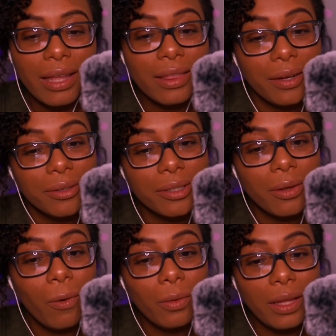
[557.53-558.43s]
There is
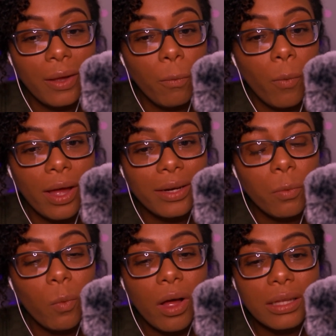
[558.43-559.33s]
only one
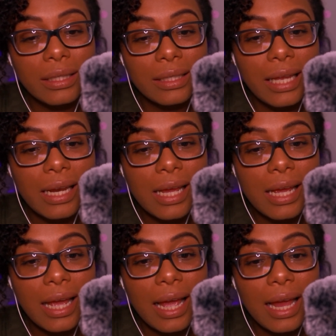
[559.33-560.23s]
walled
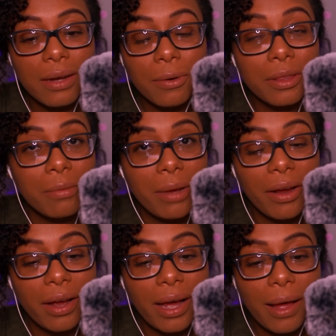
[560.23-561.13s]
city in North
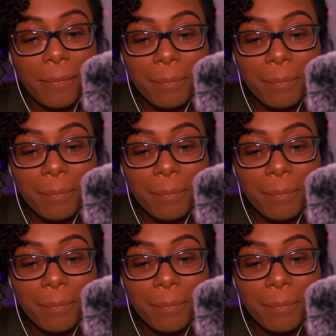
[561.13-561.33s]
America,